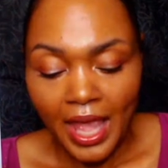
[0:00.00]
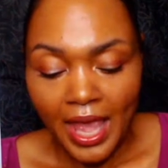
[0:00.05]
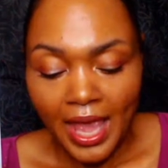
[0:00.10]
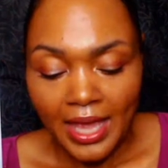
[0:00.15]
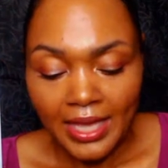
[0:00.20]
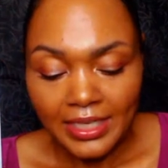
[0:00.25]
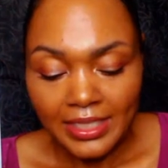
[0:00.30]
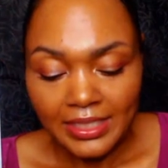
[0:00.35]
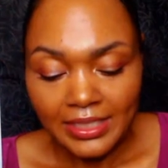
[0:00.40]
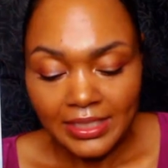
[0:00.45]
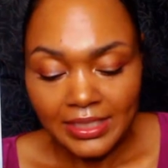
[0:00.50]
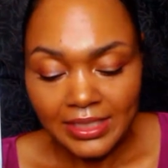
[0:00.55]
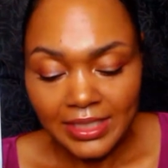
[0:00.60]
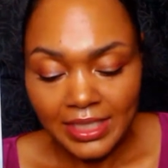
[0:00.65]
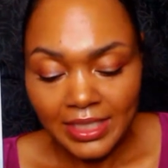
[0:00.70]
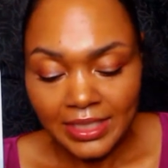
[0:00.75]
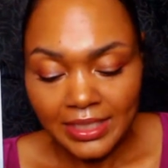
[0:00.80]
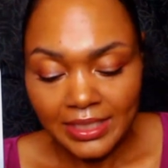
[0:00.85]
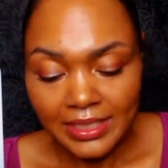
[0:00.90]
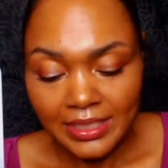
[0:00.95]
And it
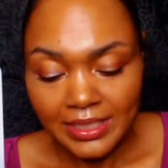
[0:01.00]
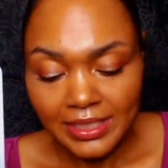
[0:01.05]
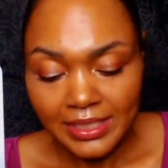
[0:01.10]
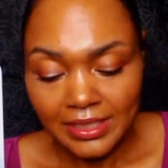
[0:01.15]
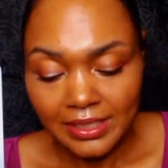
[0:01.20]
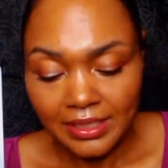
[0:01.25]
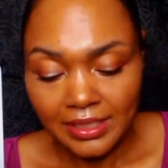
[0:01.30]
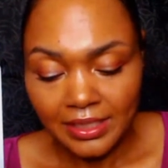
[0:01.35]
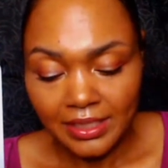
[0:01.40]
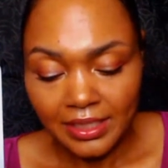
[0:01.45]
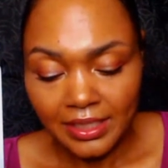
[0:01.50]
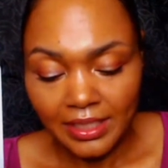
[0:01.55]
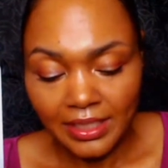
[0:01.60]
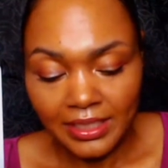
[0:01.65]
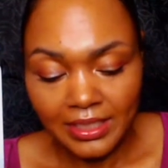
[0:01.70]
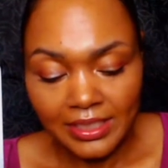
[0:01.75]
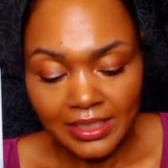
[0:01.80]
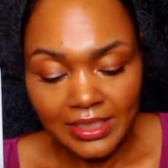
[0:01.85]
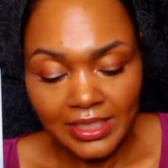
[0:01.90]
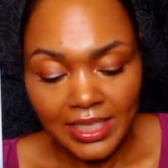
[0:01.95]
says, it
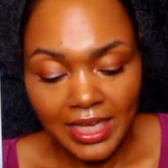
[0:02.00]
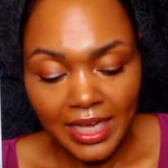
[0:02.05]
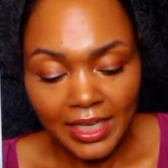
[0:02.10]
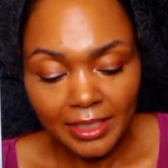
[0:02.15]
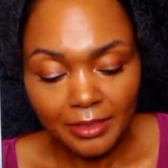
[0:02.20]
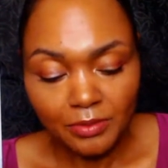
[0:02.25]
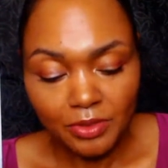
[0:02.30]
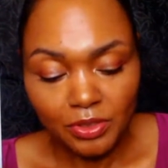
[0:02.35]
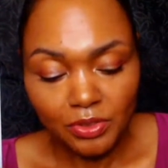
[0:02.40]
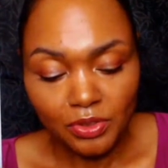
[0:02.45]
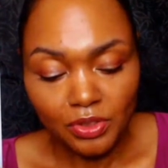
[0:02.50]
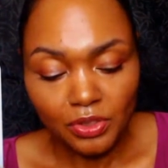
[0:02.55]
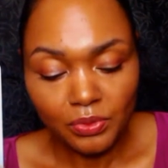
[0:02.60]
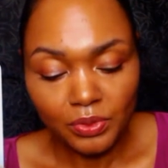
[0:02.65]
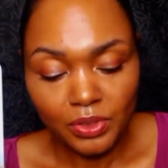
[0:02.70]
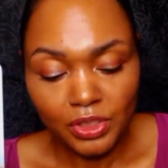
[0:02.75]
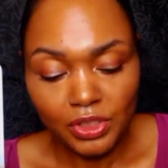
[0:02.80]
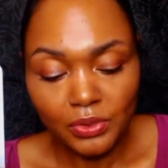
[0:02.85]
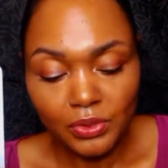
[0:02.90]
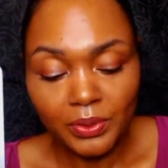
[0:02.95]
is time to tune
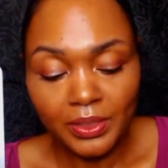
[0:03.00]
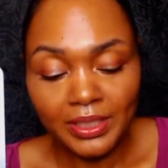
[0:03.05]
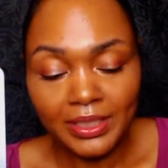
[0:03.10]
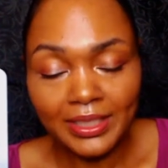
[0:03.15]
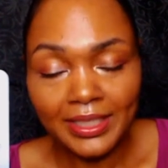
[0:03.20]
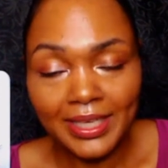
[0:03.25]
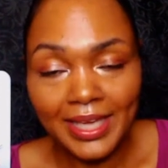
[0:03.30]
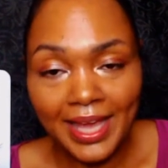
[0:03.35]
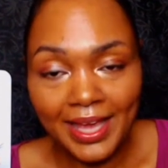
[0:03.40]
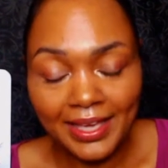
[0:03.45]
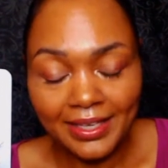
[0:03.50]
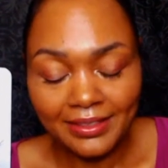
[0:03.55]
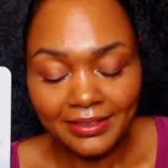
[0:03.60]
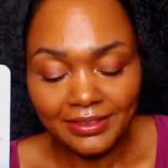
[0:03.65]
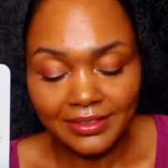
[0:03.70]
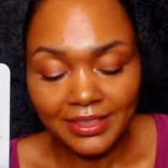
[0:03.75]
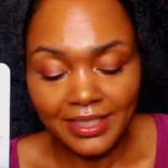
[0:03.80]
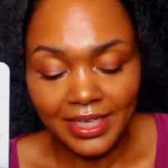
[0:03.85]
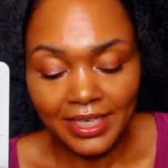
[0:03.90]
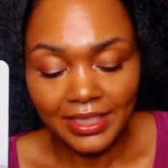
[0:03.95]
into it again
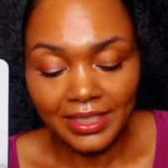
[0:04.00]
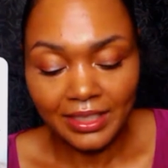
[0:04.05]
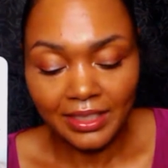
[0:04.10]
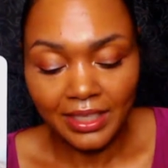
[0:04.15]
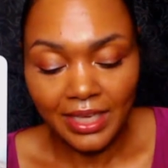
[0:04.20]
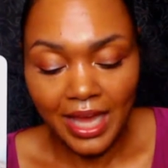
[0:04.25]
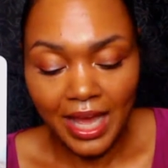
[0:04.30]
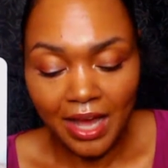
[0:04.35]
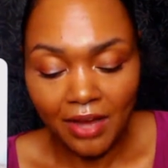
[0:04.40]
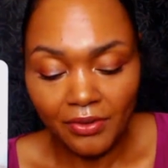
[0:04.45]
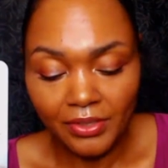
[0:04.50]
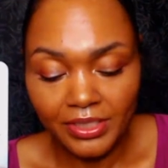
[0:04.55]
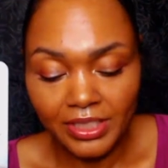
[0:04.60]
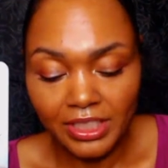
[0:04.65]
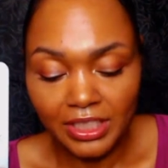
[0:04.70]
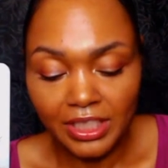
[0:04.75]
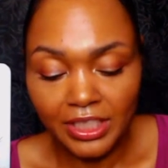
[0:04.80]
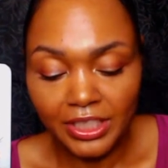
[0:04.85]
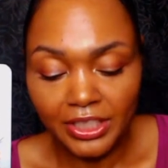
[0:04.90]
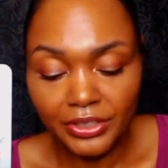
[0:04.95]
and allow it
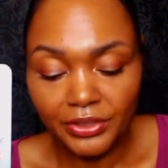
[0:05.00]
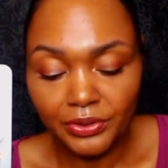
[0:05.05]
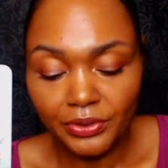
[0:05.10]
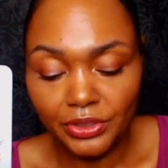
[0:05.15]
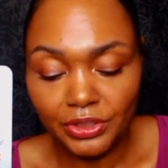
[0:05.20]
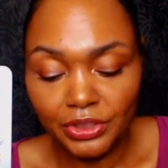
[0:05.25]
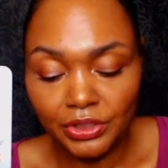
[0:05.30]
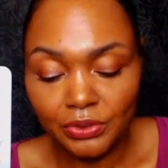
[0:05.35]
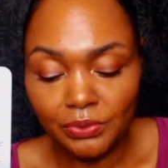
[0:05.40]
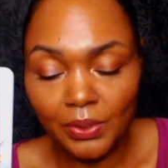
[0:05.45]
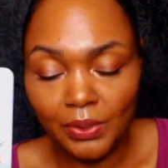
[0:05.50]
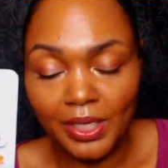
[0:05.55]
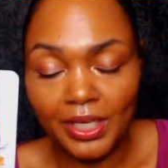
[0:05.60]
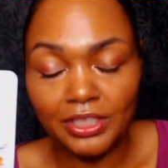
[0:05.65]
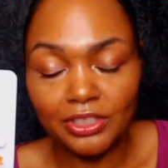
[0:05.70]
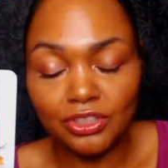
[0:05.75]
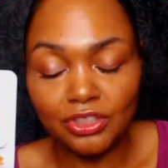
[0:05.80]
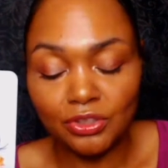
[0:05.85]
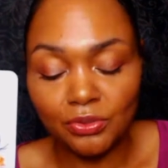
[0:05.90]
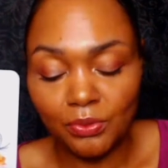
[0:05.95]
to heal you
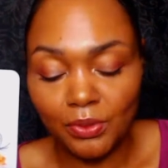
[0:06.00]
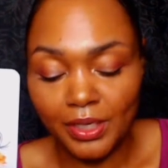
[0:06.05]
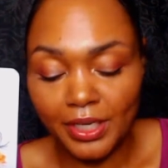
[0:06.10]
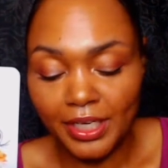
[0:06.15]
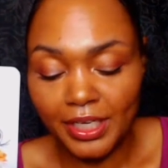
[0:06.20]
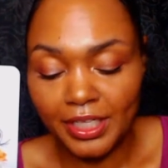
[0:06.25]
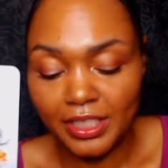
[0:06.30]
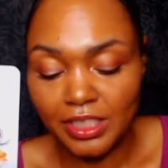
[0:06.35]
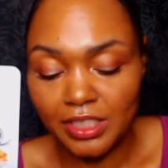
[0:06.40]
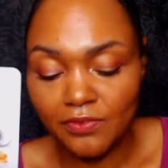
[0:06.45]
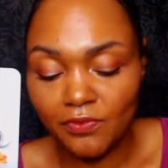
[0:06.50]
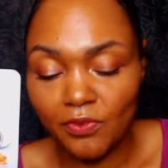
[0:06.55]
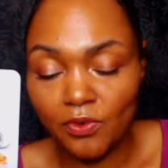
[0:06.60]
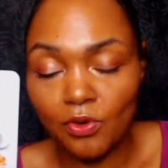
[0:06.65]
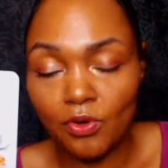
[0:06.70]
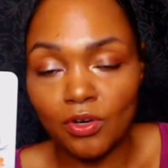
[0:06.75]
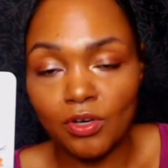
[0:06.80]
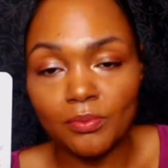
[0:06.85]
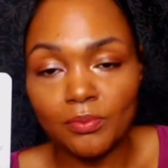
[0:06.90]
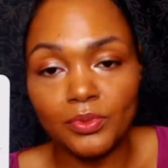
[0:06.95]
and
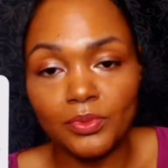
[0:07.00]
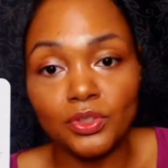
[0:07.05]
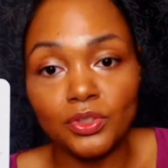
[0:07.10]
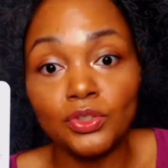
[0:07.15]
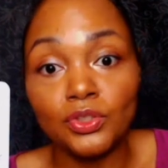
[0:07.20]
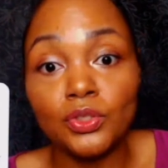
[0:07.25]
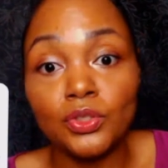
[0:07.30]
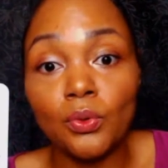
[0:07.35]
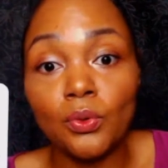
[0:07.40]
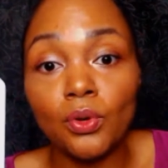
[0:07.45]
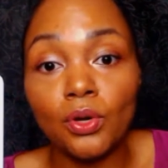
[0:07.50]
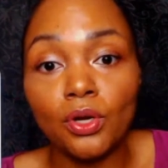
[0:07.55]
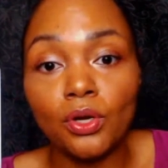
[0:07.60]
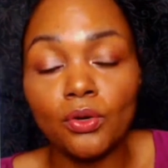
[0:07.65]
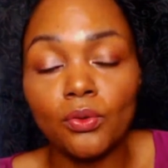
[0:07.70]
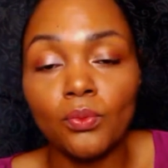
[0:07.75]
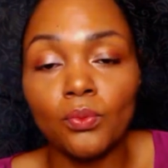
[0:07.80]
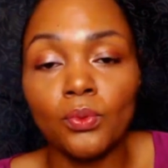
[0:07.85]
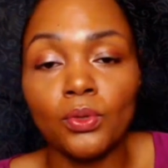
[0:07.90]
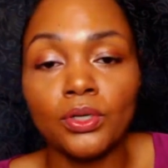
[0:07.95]
transform your
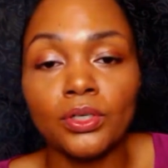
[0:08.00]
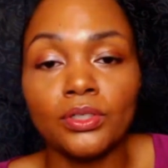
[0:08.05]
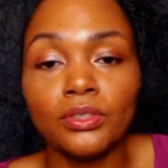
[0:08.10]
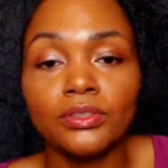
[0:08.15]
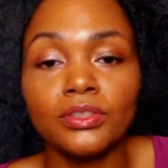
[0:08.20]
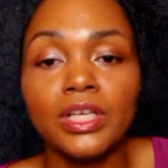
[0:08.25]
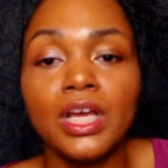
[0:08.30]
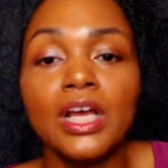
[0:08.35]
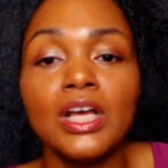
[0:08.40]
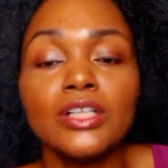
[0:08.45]
world.